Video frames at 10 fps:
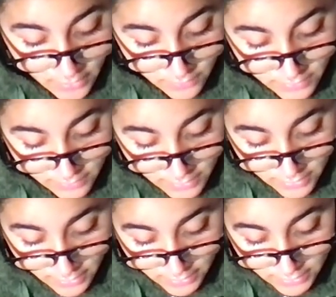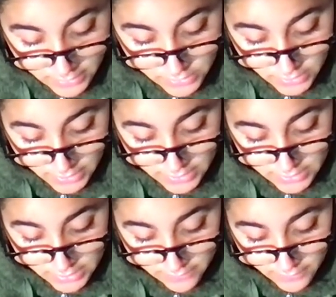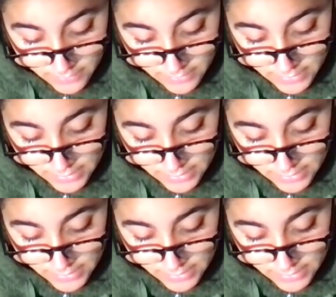We work hard and try to save our money,